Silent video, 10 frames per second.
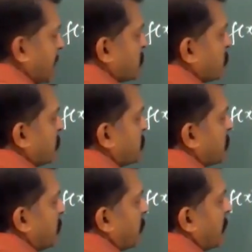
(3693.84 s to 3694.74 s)

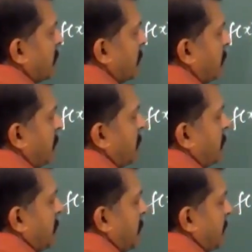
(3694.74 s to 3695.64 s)
expression by
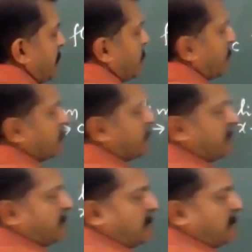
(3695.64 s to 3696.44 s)
f of c.